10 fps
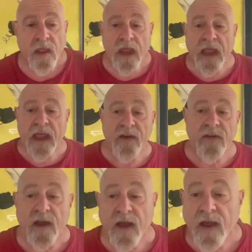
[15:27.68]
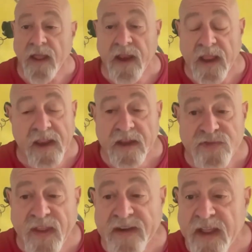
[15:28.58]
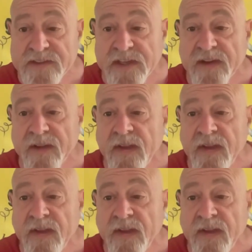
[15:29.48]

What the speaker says: And it's fantastic.